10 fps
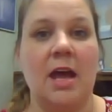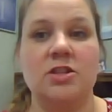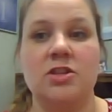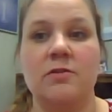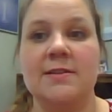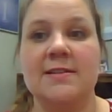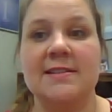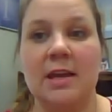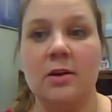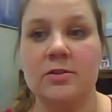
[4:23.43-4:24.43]
And so the
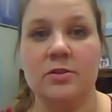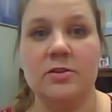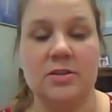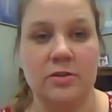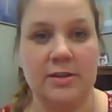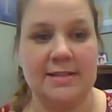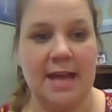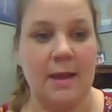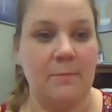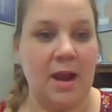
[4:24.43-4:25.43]
skills are still the
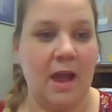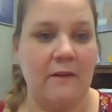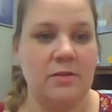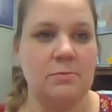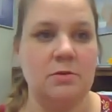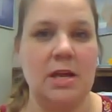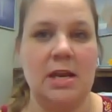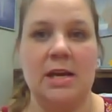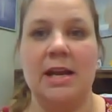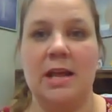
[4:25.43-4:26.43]
same, but have them do
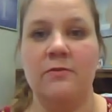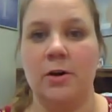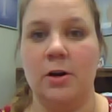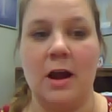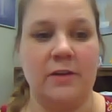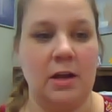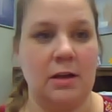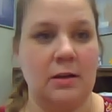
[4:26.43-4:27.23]
it in an infographic.